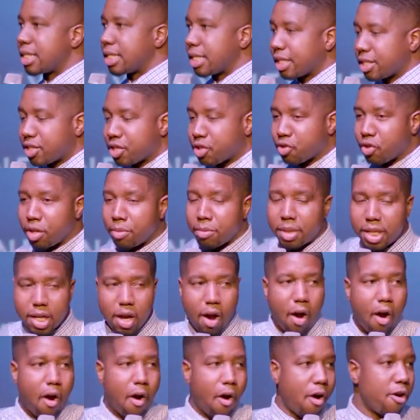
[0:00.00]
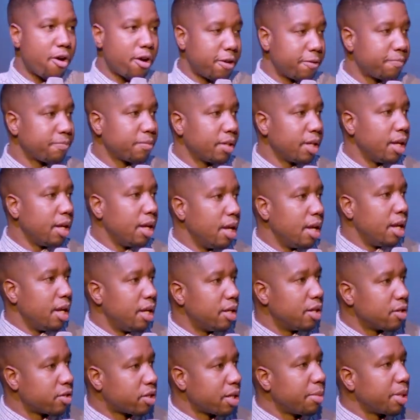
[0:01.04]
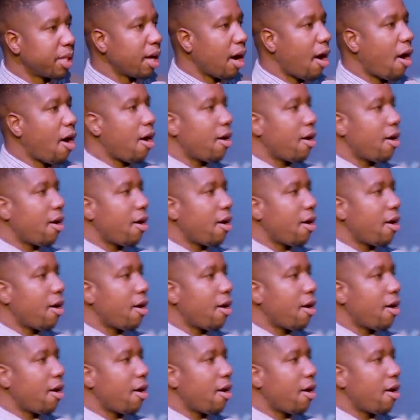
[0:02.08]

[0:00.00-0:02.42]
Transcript: that's extremely hard. You know, some of the